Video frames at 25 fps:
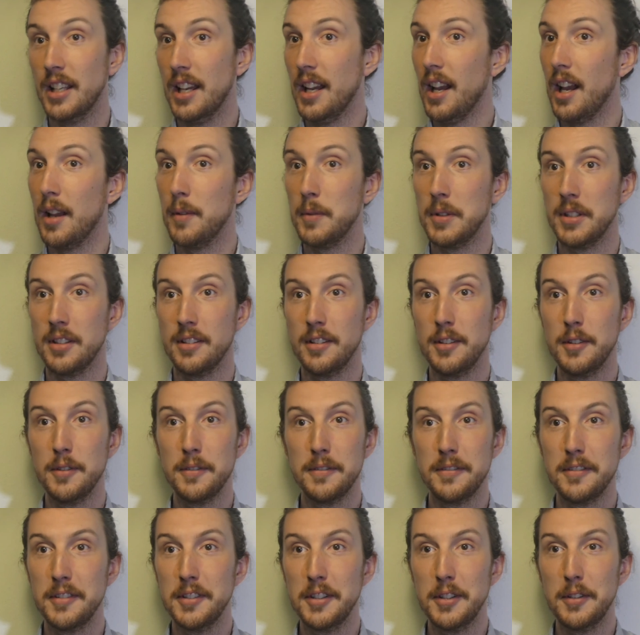Yeah, I mean,
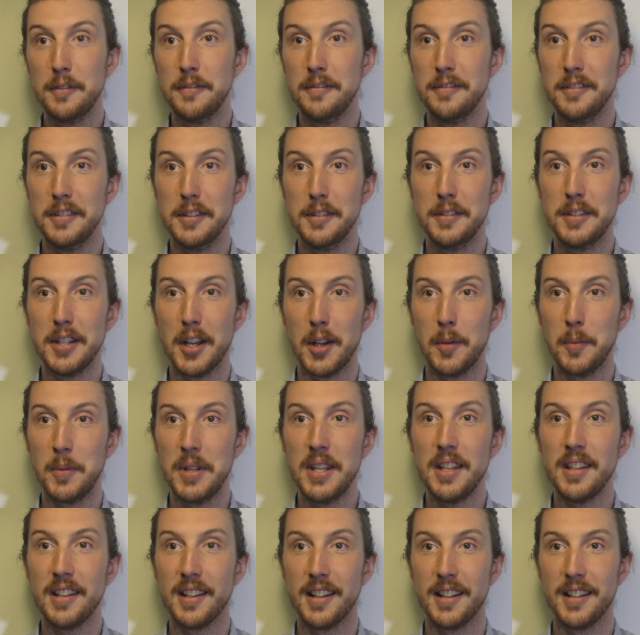you tell
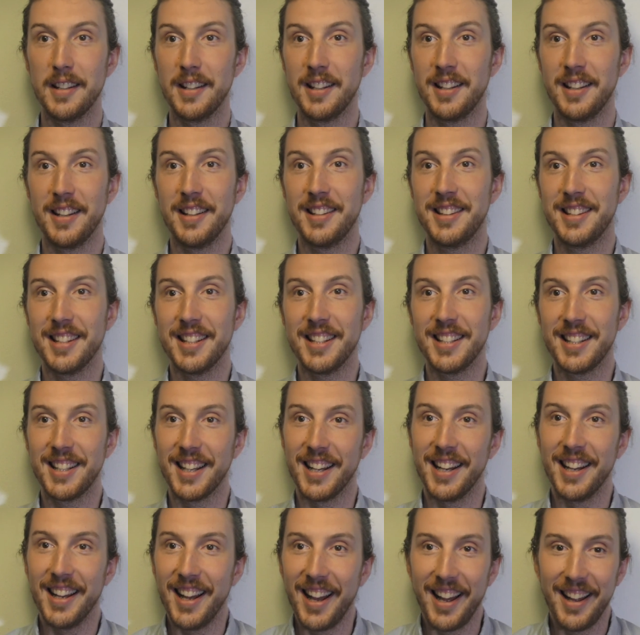me.
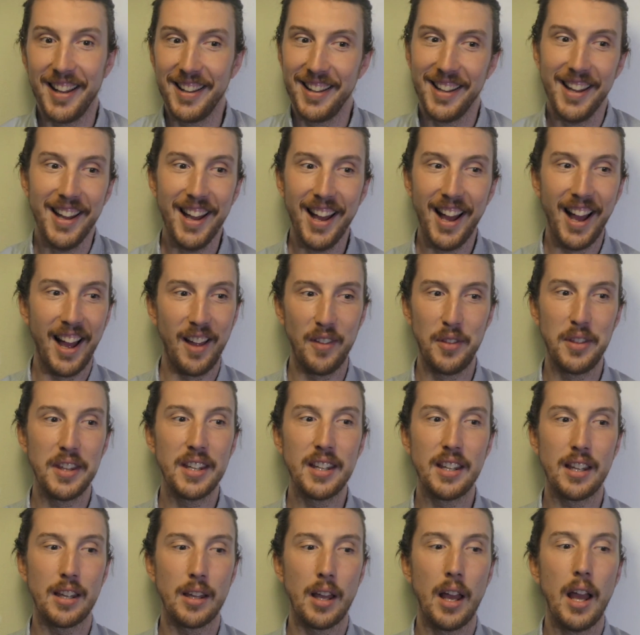I
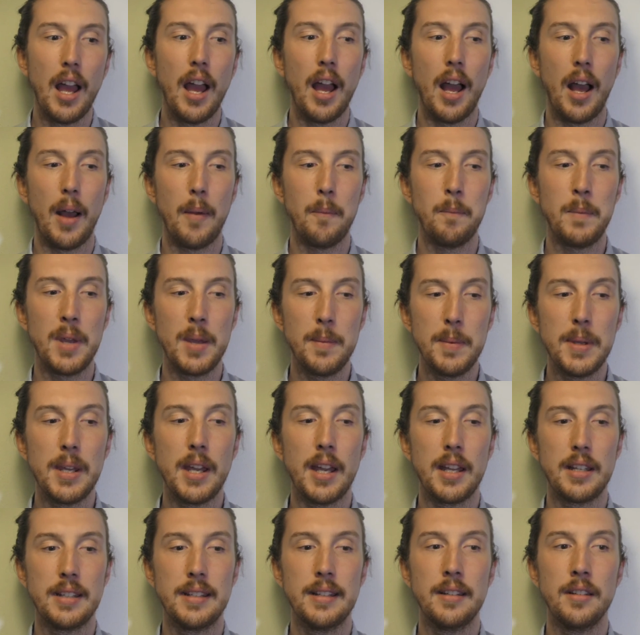think
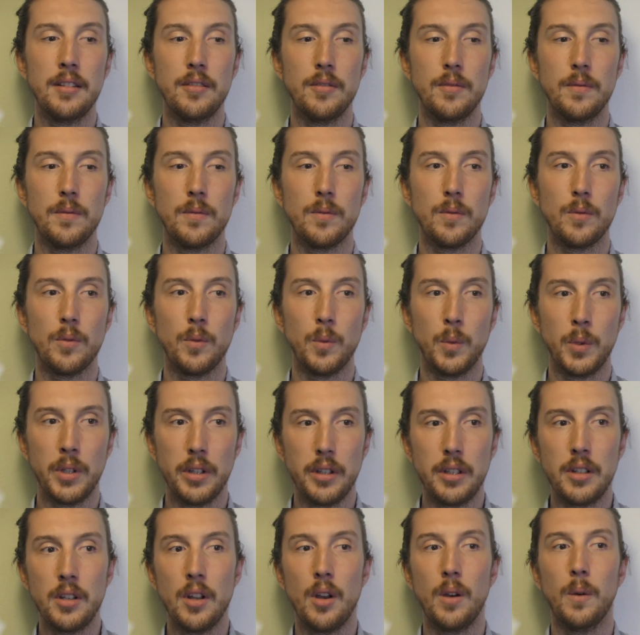maybe I didn't
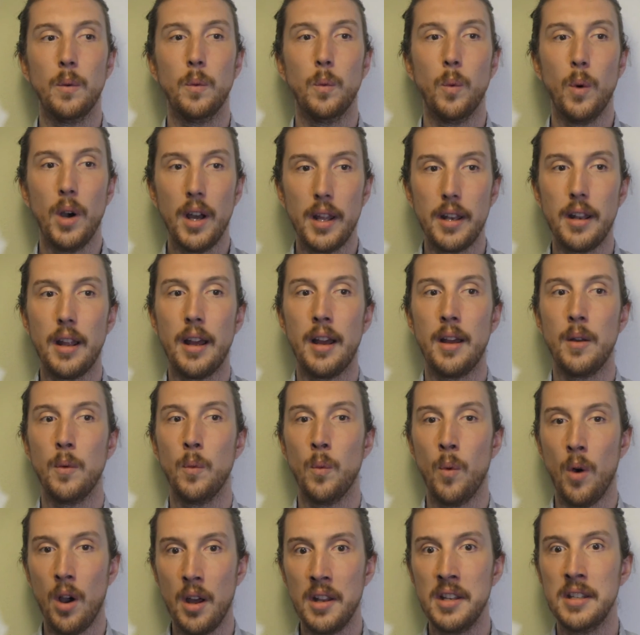really know what I
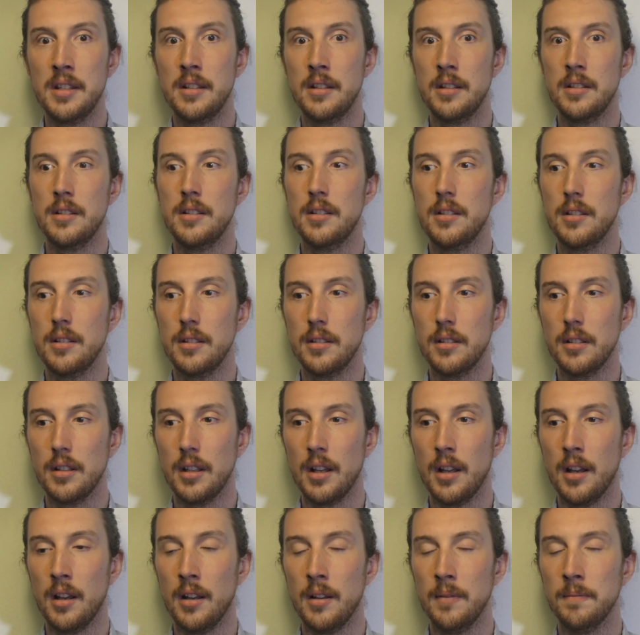wanted
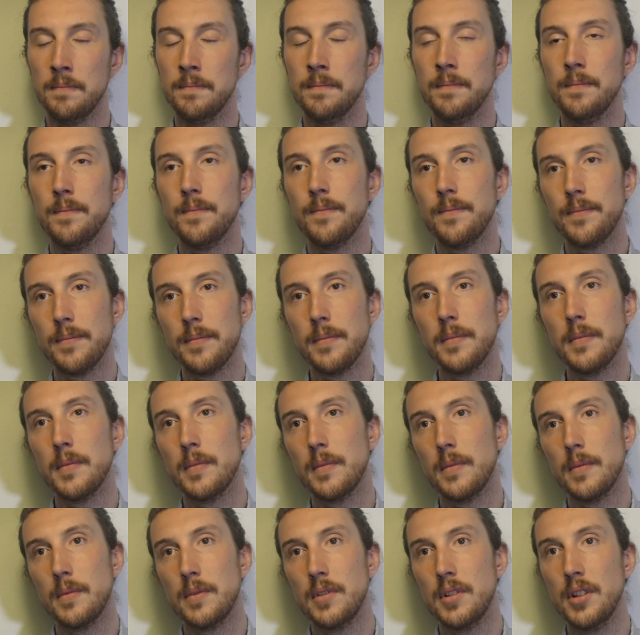
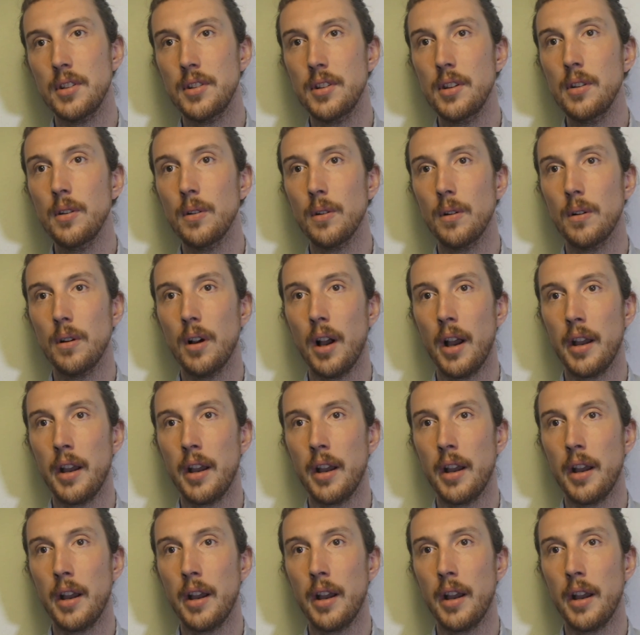to do.